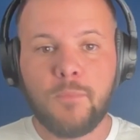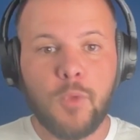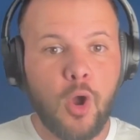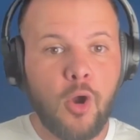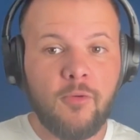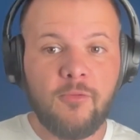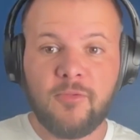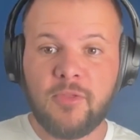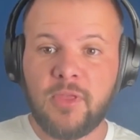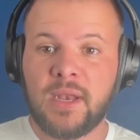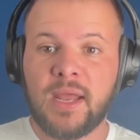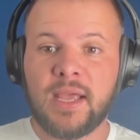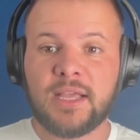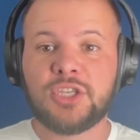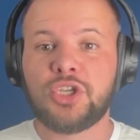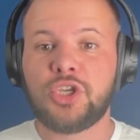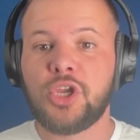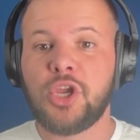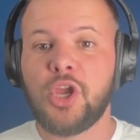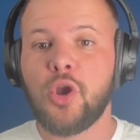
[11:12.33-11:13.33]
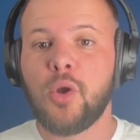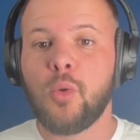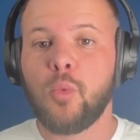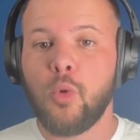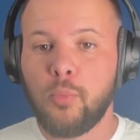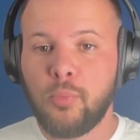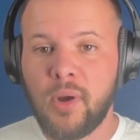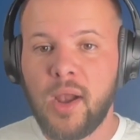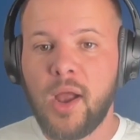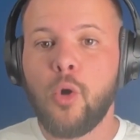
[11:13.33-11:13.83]
over the next year and we'll
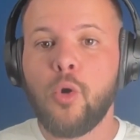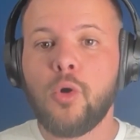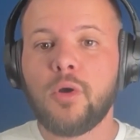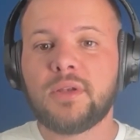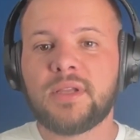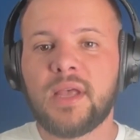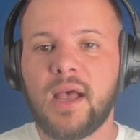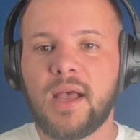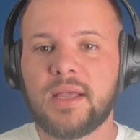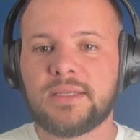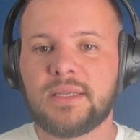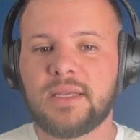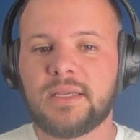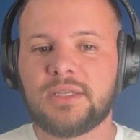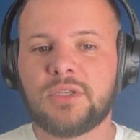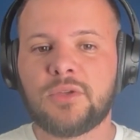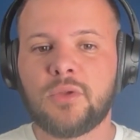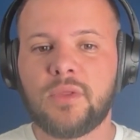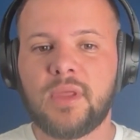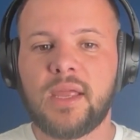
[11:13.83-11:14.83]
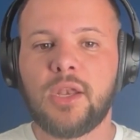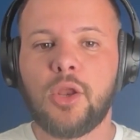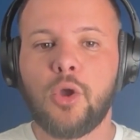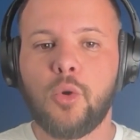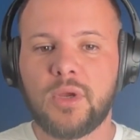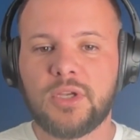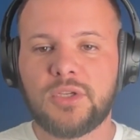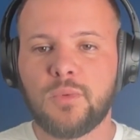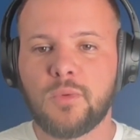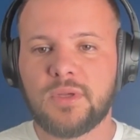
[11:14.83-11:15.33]
prioritize it so they know
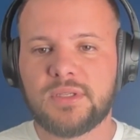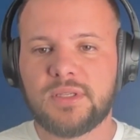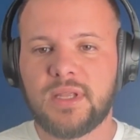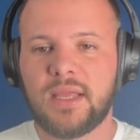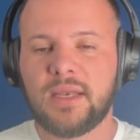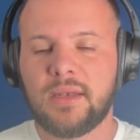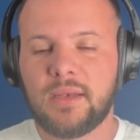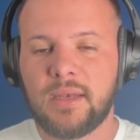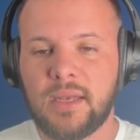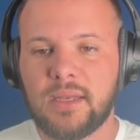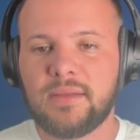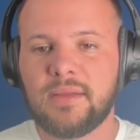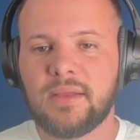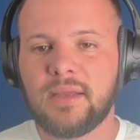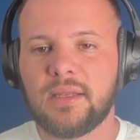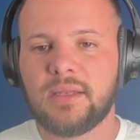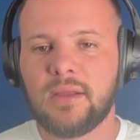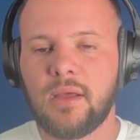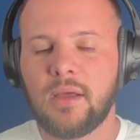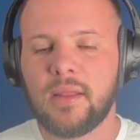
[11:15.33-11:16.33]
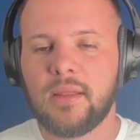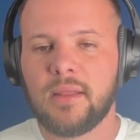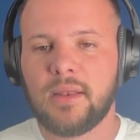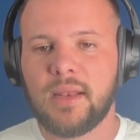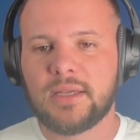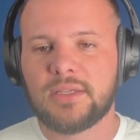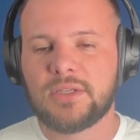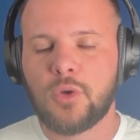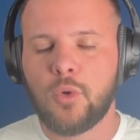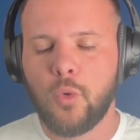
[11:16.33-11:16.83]
which ones they need to get done in the
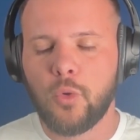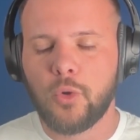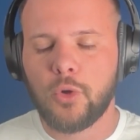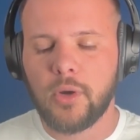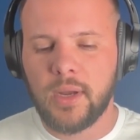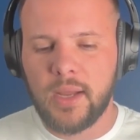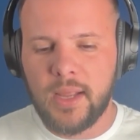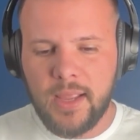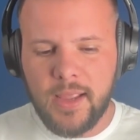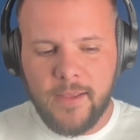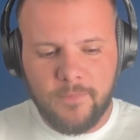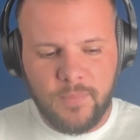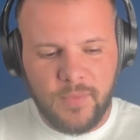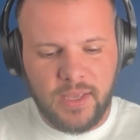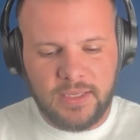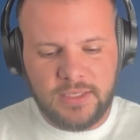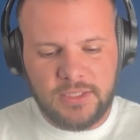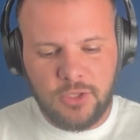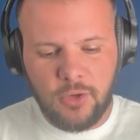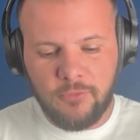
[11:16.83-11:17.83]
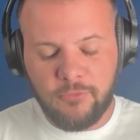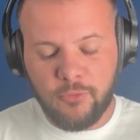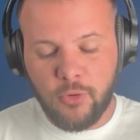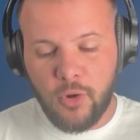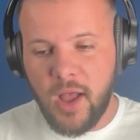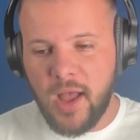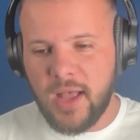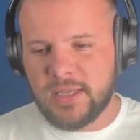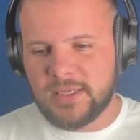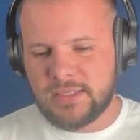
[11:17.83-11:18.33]
next quarter. And so for
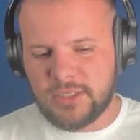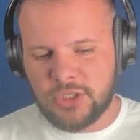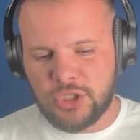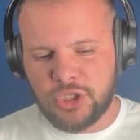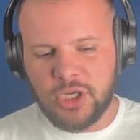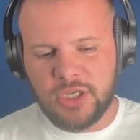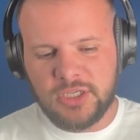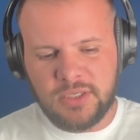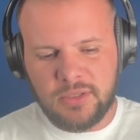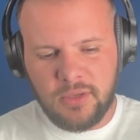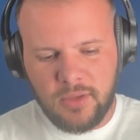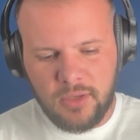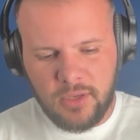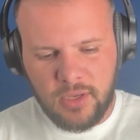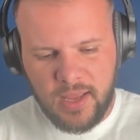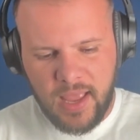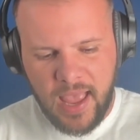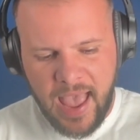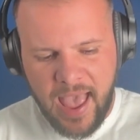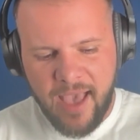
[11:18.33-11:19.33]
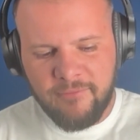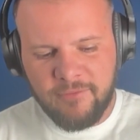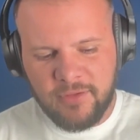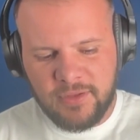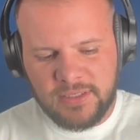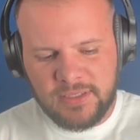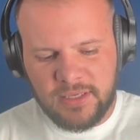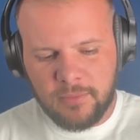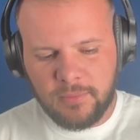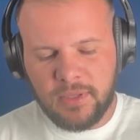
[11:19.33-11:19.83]
us, just having
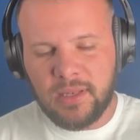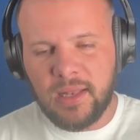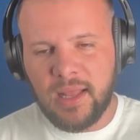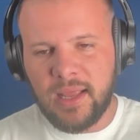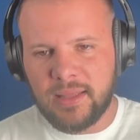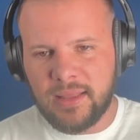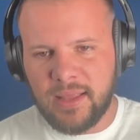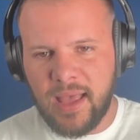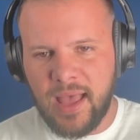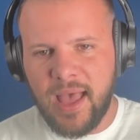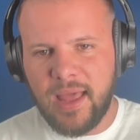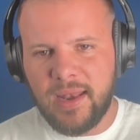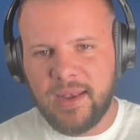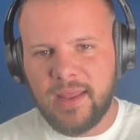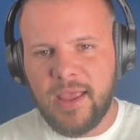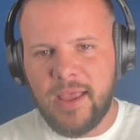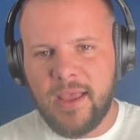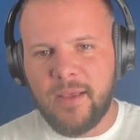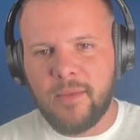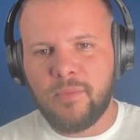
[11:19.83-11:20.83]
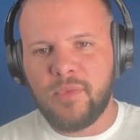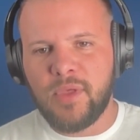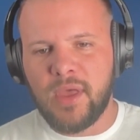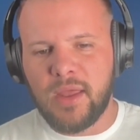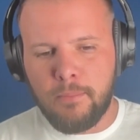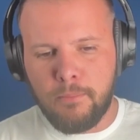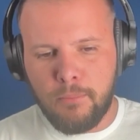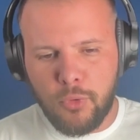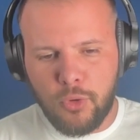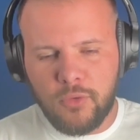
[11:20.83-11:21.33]
something like that that
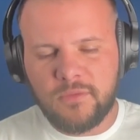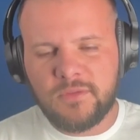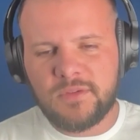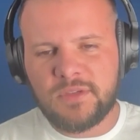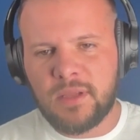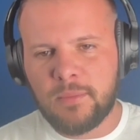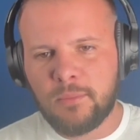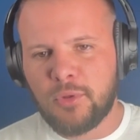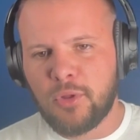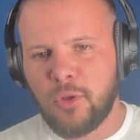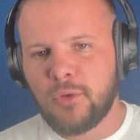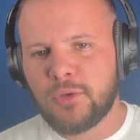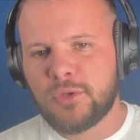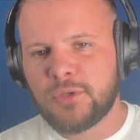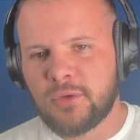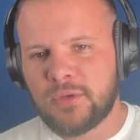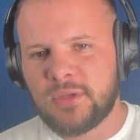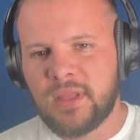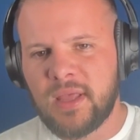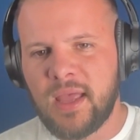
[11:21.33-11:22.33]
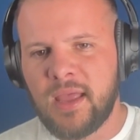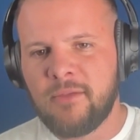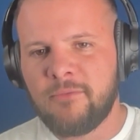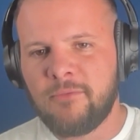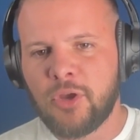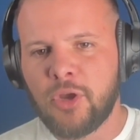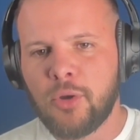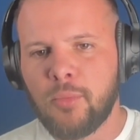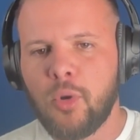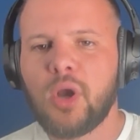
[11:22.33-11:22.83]
moves them closer to that eight
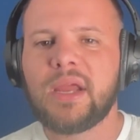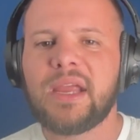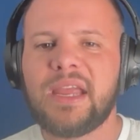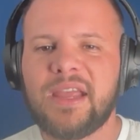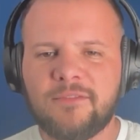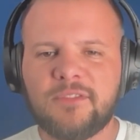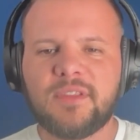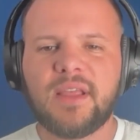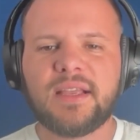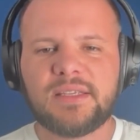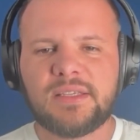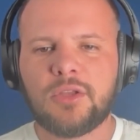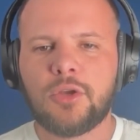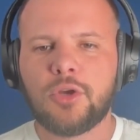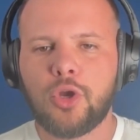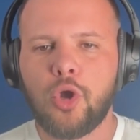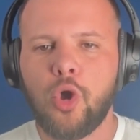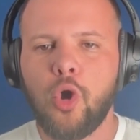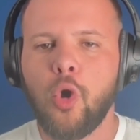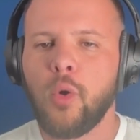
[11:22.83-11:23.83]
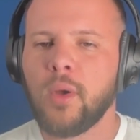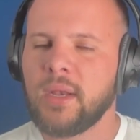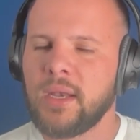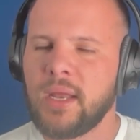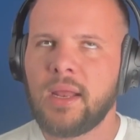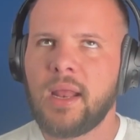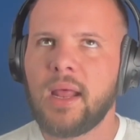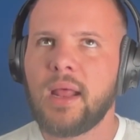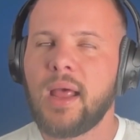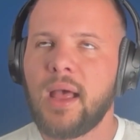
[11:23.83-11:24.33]
figure mark, if that's their goal. And
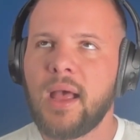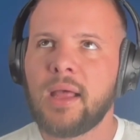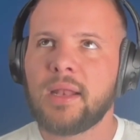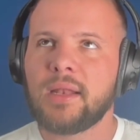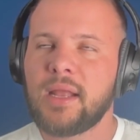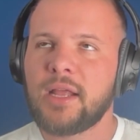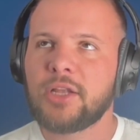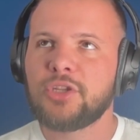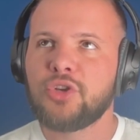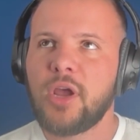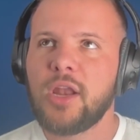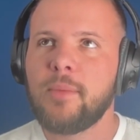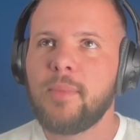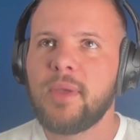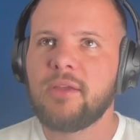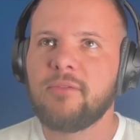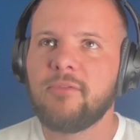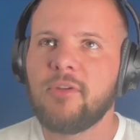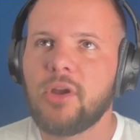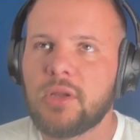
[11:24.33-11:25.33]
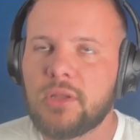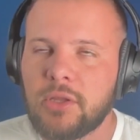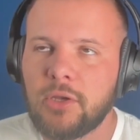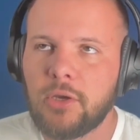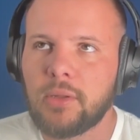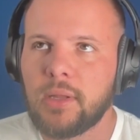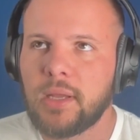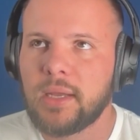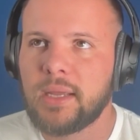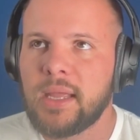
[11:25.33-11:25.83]
I, I, try to make it very clear
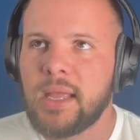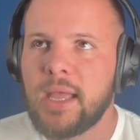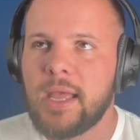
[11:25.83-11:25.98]
like,